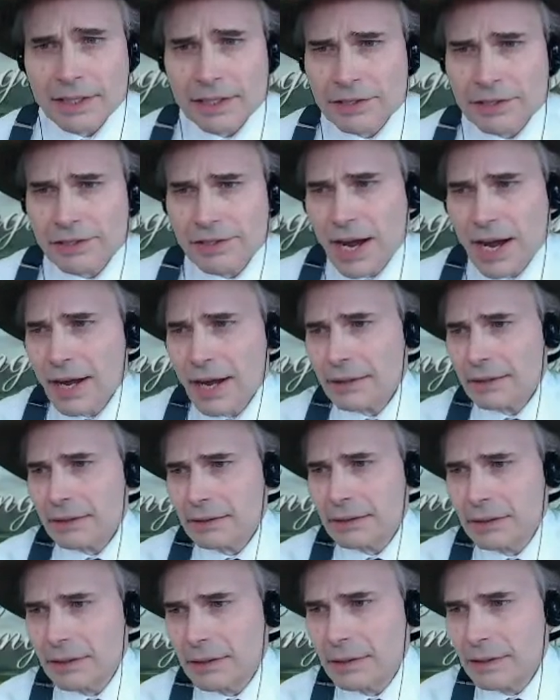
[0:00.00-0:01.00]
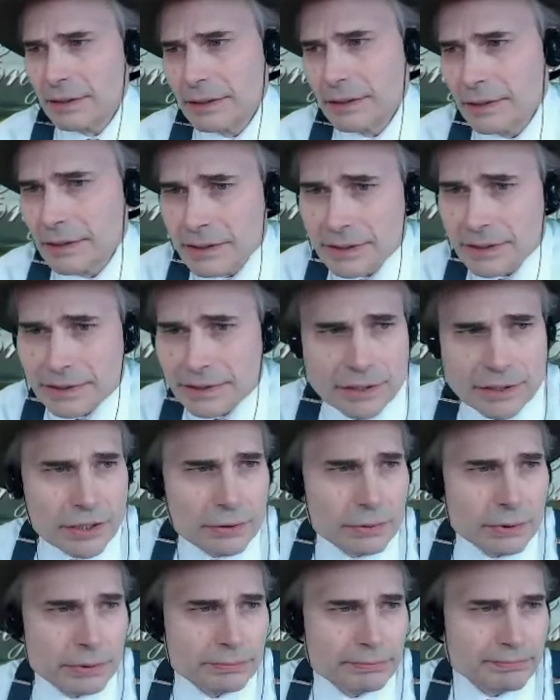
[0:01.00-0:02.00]
this shot. This is a
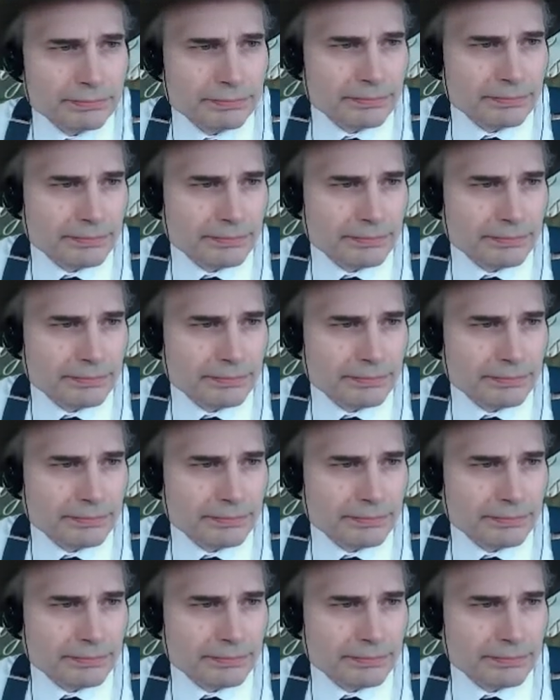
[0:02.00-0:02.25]
good one.